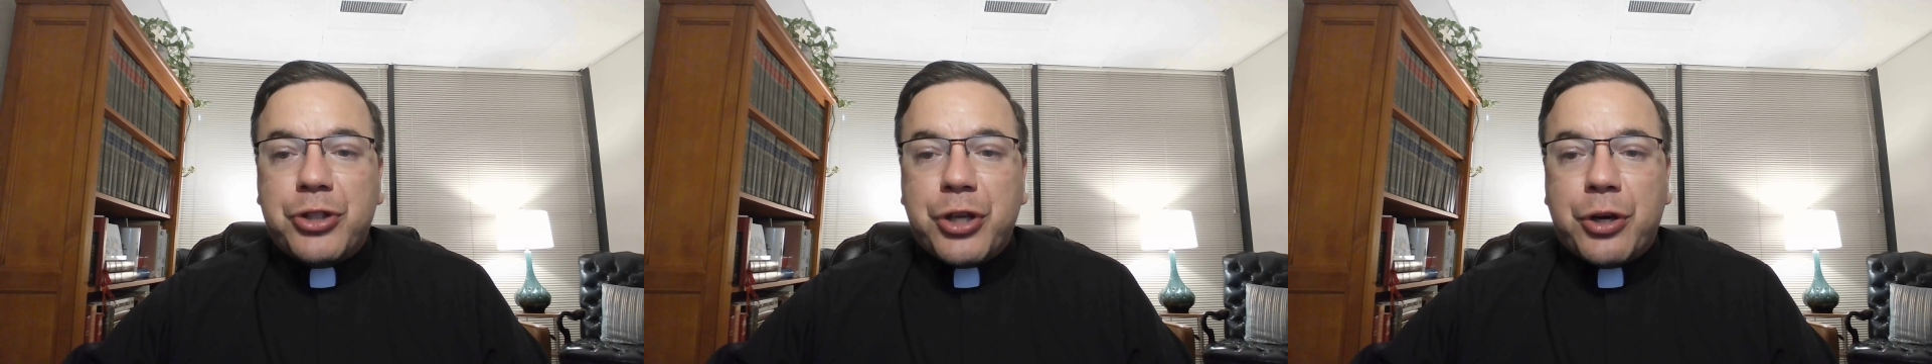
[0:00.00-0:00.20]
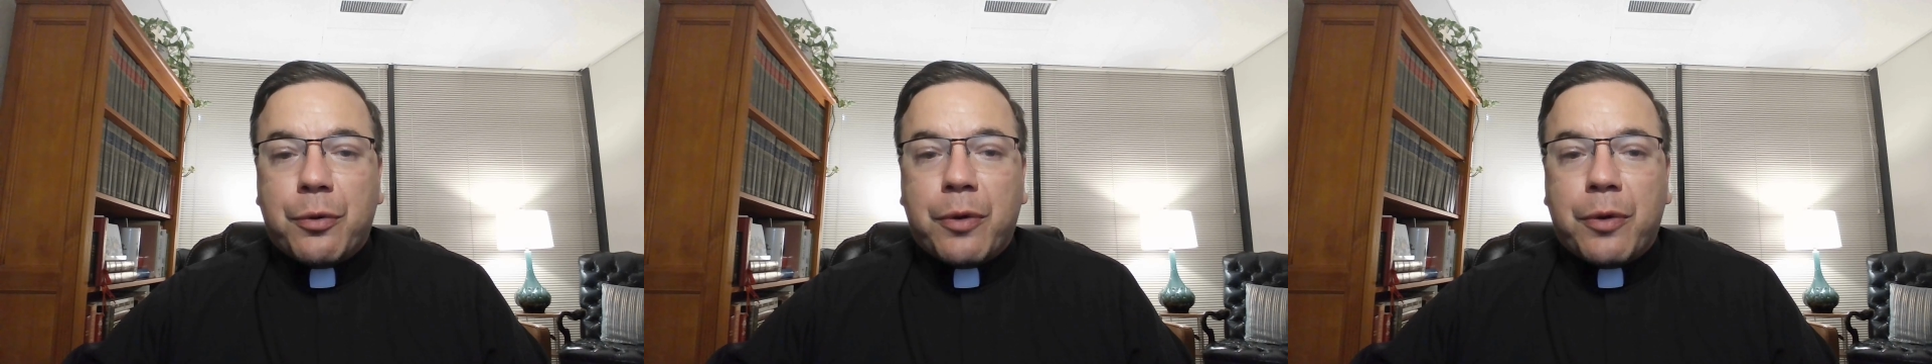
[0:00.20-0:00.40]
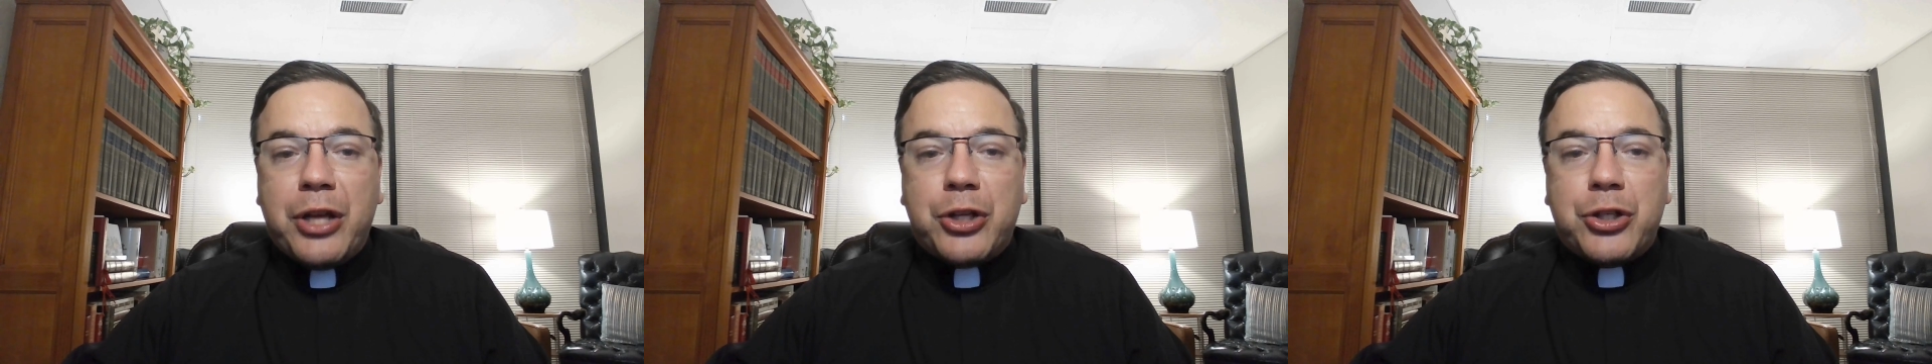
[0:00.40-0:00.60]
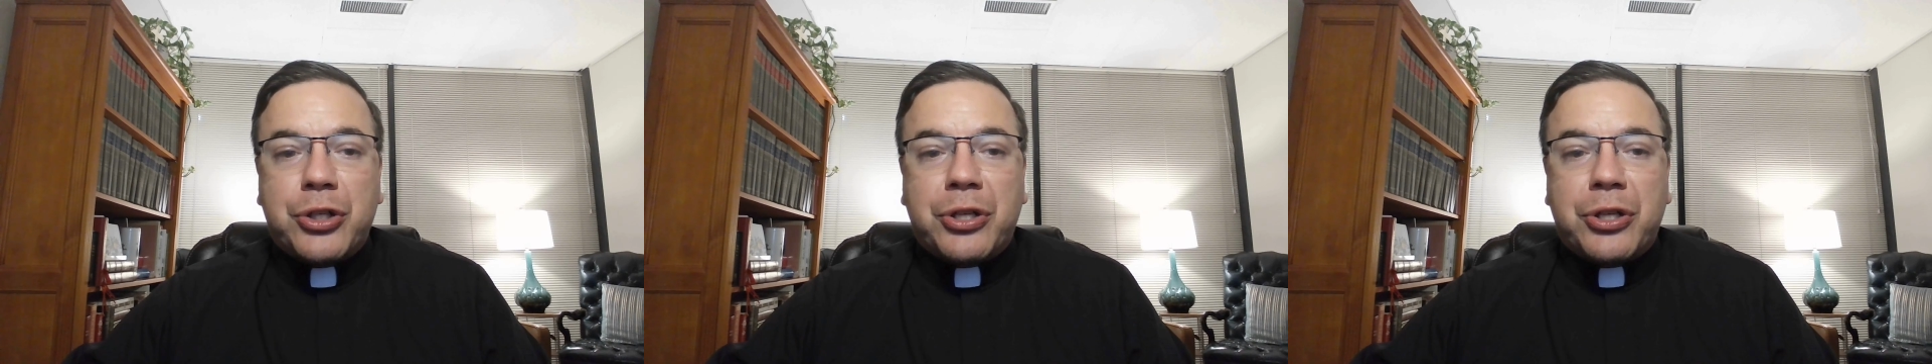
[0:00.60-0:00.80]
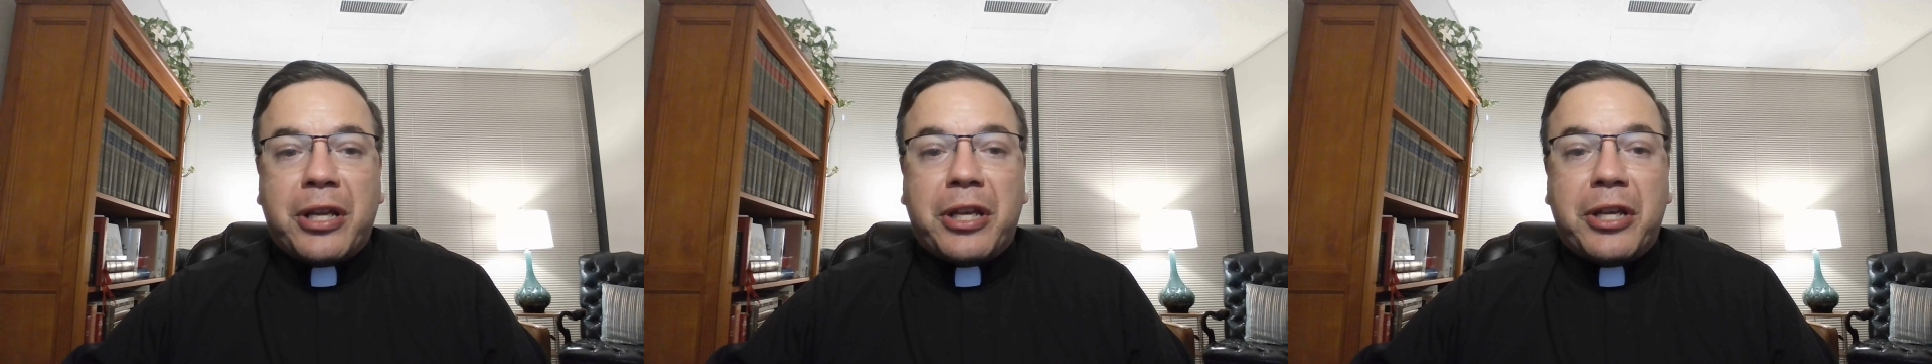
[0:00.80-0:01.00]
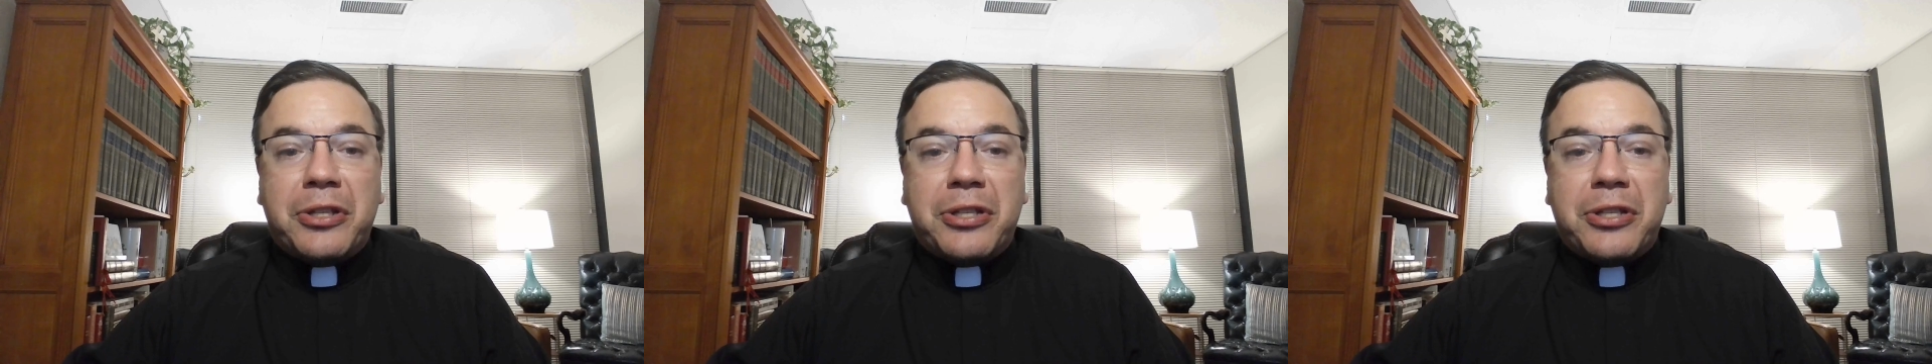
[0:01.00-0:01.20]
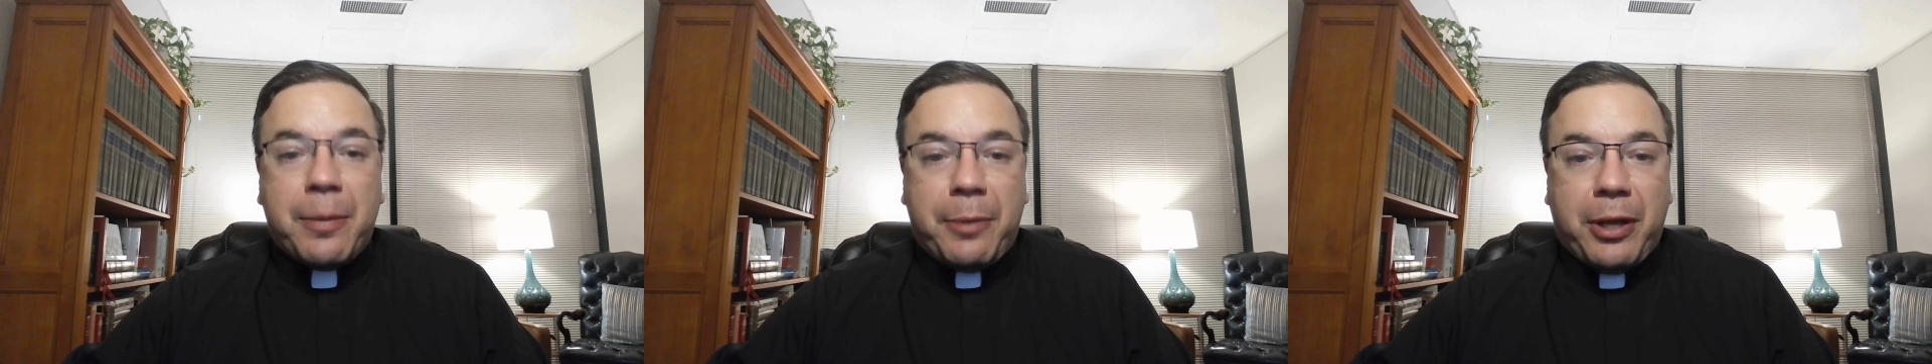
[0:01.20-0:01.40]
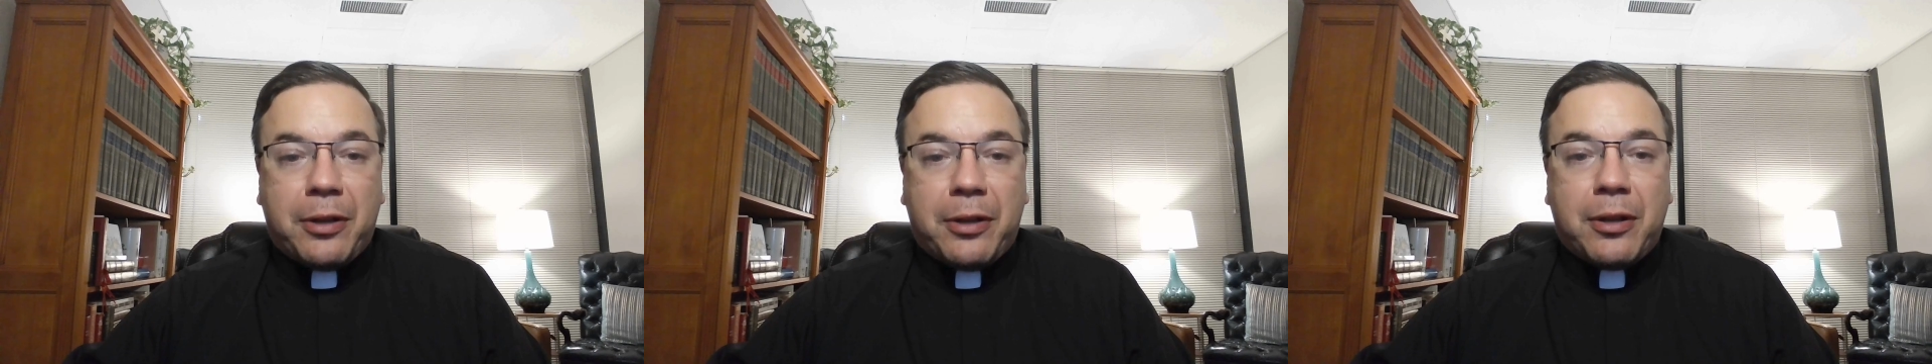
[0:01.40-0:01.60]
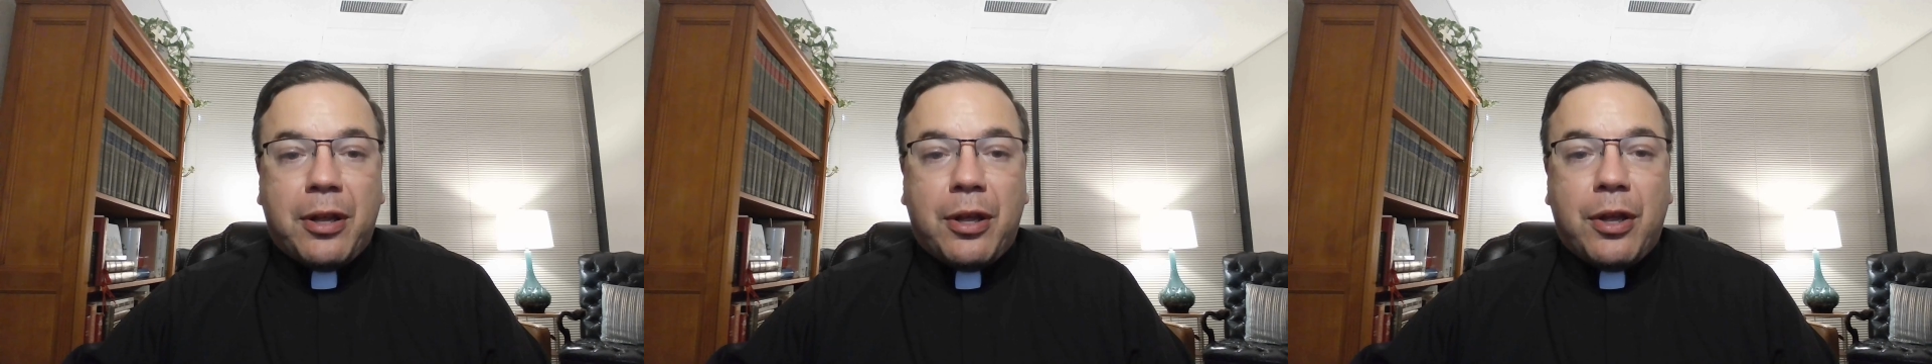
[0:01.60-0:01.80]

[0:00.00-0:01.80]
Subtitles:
generation and condemn it,